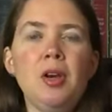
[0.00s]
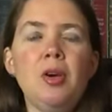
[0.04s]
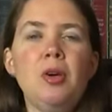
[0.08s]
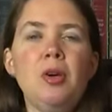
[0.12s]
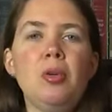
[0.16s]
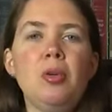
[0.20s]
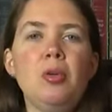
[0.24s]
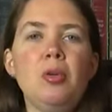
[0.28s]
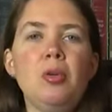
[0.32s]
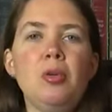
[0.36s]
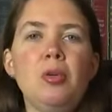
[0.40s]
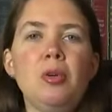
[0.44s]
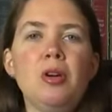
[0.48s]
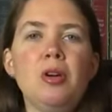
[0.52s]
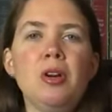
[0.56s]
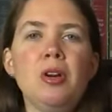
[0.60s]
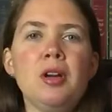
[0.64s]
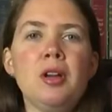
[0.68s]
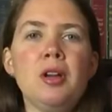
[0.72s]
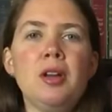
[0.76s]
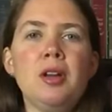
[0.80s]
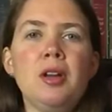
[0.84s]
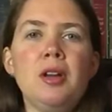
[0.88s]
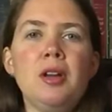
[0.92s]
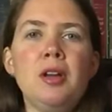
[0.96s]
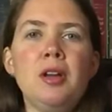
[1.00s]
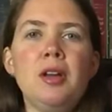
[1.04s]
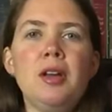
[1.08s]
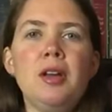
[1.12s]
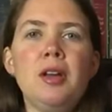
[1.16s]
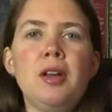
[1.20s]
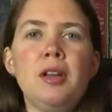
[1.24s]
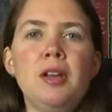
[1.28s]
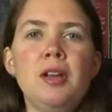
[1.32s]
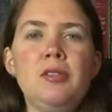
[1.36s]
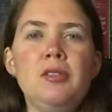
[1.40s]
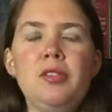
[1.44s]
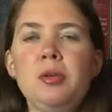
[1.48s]
Or
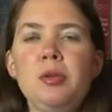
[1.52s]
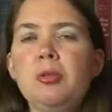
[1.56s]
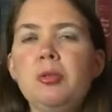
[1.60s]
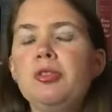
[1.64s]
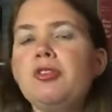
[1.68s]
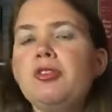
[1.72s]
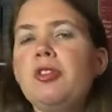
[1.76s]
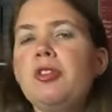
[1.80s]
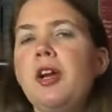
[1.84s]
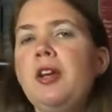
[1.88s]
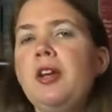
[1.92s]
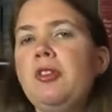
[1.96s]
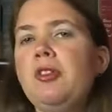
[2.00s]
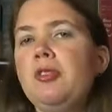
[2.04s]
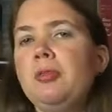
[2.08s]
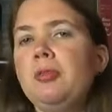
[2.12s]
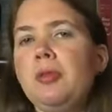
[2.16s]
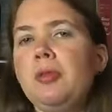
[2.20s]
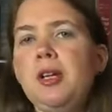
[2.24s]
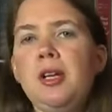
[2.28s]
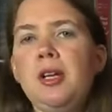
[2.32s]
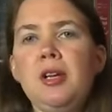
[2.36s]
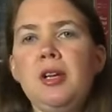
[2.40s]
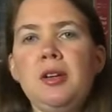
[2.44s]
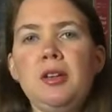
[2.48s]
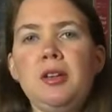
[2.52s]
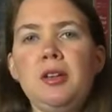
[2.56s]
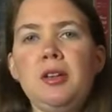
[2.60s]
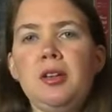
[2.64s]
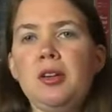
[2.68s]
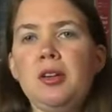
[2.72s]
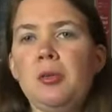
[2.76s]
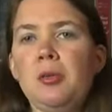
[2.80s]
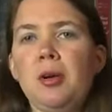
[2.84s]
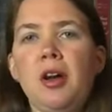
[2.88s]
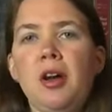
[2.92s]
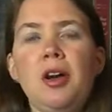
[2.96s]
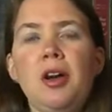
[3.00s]
if you were trying to read,
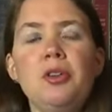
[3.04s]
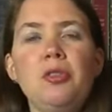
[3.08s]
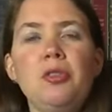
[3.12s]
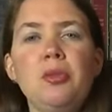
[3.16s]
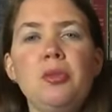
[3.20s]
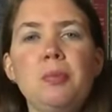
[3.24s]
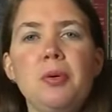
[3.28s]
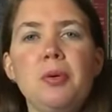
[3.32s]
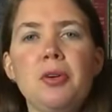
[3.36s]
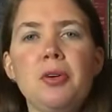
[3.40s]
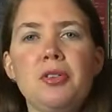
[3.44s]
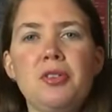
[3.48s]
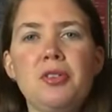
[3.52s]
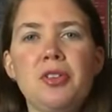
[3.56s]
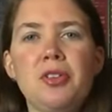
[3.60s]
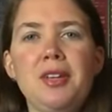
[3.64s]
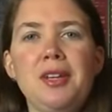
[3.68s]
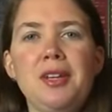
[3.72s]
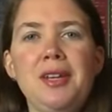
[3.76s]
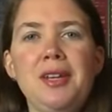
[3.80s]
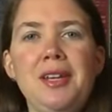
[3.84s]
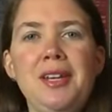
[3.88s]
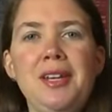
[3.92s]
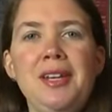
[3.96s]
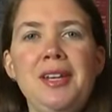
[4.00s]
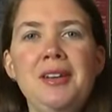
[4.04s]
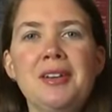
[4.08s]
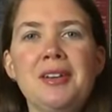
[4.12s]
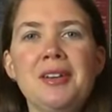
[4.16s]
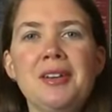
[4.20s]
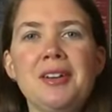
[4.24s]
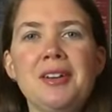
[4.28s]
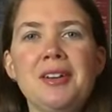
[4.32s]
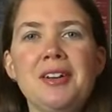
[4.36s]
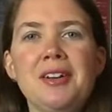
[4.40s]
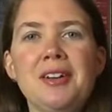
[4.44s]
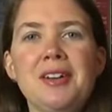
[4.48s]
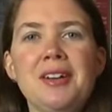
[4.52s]
100 books in a
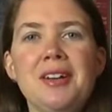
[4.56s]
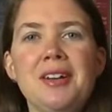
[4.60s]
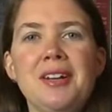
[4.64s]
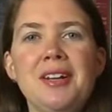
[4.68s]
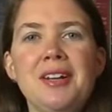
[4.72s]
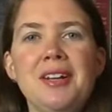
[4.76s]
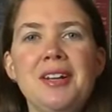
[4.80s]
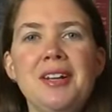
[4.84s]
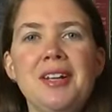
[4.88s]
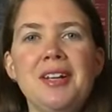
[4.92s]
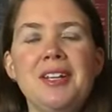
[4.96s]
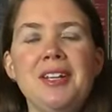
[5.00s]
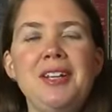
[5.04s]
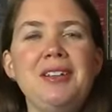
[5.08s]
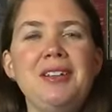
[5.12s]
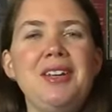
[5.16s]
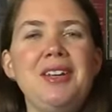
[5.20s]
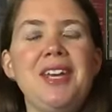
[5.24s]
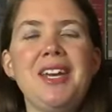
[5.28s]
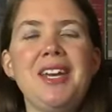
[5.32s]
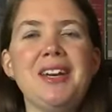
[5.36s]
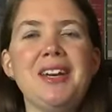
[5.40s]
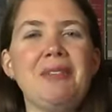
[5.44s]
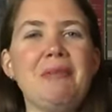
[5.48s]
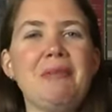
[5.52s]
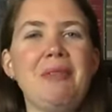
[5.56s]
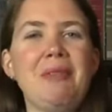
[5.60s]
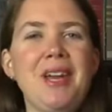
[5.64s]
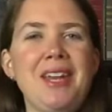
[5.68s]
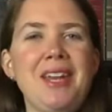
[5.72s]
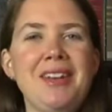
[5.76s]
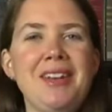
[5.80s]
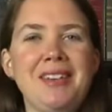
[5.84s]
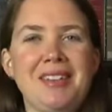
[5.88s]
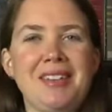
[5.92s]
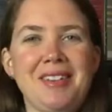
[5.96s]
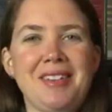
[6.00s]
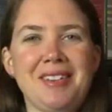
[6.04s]
year, you can't wait
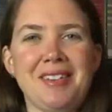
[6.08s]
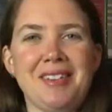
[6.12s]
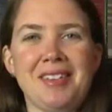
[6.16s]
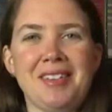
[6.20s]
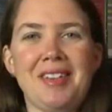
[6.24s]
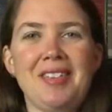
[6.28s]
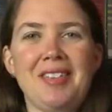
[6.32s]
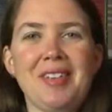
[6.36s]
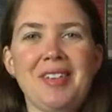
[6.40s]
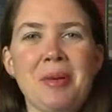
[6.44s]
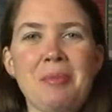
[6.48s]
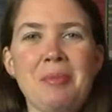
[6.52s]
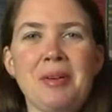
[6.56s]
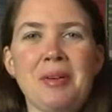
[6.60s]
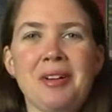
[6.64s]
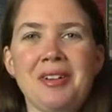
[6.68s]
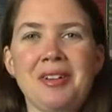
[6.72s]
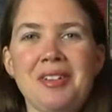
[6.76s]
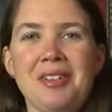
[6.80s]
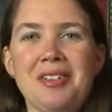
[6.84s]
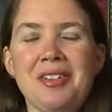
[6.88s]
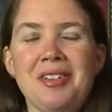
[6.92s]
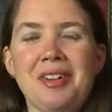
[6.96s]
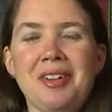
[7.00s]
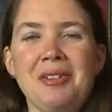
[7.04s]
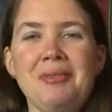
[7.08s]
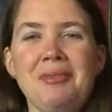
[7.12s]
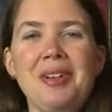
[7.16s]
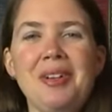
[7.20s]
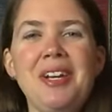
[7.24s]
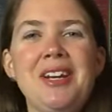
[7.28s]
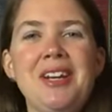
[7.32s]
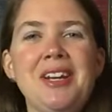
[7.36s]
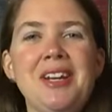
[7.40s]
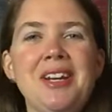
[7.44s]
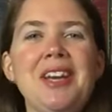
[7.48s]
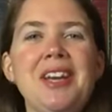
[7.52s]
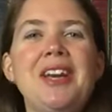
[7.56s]
until December to start
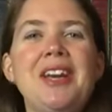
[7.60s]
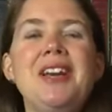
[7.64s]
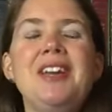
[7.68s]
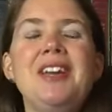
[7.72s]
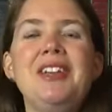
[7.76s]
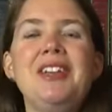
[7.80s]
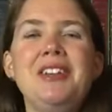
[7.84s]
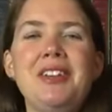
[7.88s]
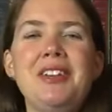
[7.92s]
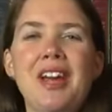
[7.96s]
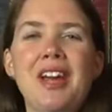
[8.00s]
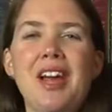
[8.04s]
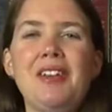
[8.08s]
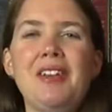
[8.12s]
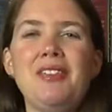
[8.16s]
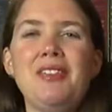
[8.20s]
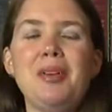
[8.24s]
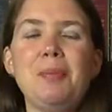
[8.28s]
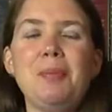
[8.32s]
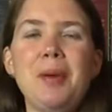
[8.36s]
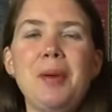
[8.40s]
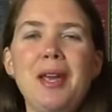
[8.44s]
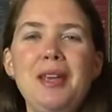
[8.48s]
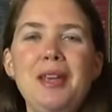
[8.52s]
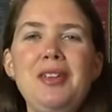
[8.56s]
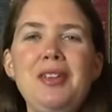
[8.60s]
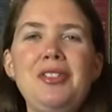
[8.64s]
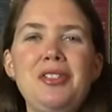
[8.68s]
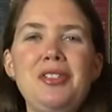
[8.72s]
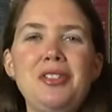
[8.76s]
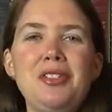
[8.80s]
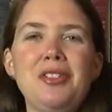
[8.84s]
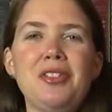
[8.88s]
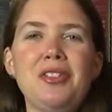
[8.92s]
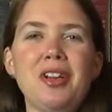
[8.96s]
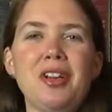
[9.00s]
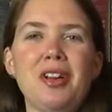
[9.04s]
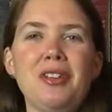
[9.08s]
reading. You'd have to pace
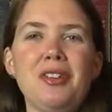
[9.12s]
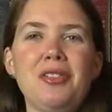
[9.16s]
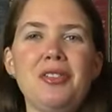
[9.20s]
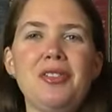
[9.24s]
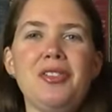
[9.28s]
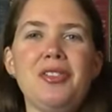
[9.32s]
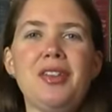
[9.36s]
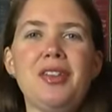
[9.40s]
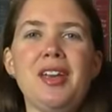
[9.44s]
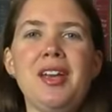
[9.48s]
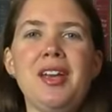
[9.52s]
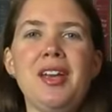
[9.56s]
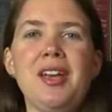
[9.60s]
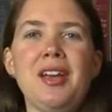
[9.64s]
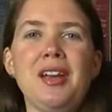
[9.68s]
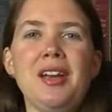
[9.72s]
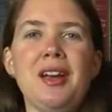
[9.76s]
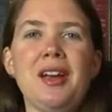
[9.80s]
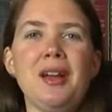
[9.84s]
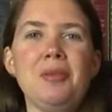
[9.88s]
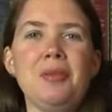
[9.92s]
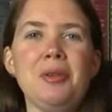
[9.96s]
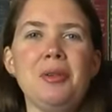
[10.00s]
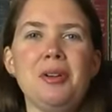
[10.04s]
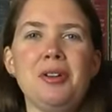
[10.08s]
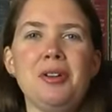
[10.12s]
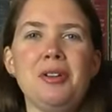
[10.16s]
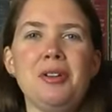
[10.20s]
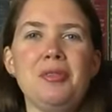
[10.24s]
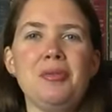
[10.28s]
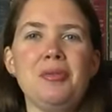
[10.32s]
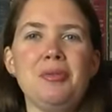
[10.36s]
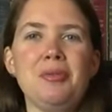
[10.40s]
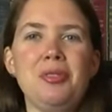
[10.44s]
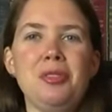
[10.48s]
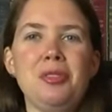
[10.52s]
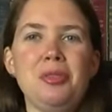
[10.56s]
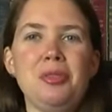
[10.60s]
yourself saying, I'm going to
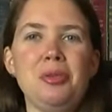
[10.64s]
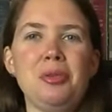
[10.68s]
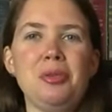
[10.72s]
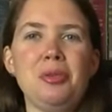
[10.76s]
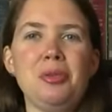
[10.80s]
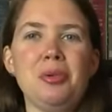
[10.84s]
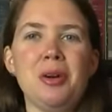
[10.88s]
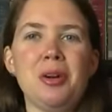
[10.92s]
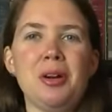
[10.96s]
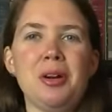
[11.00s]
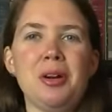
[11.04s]
do,